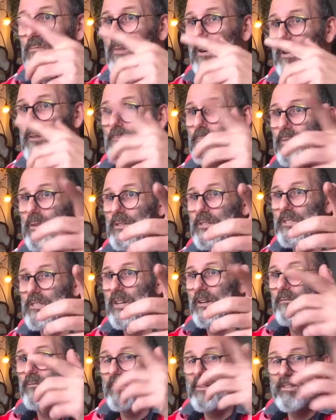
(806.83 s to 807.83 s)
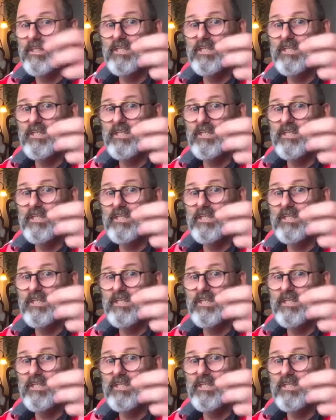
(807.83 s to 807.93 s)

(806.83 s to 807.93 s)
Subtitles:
1 plus 7